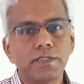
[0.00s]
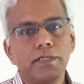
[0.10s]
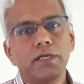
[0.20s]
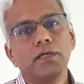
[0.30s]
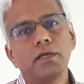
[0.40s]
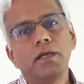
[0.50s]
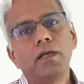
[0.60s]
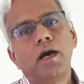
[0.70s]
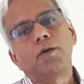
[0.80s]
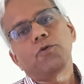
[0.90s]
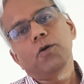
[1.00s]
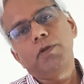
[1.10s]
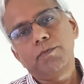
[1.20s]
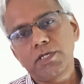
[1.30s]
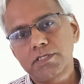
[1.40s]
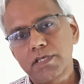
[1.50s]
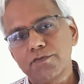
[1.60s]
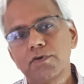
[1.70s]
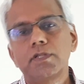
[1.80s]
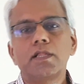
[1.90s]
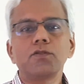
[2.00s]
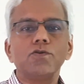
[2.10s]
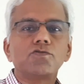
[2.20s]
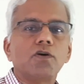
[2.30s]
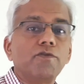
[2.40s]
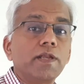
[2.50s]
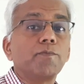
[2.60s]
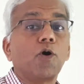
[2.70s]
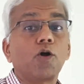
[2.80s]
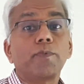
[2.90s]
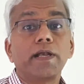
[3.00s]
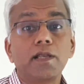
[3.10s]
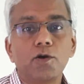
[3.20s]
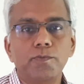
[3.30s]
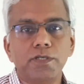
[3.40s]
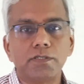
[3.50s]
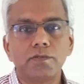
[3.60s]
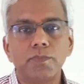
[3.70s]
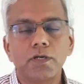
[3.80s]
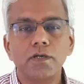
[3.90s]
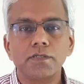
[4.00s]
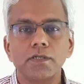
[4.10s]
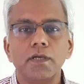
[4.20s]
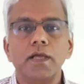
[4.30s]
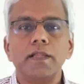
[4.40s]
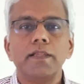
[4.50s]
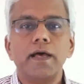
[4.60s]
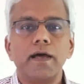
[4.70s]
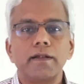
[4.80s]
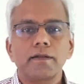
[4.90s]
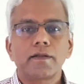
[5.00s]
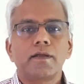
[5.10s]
they are probably much safer than those who are very morbidly obese, because their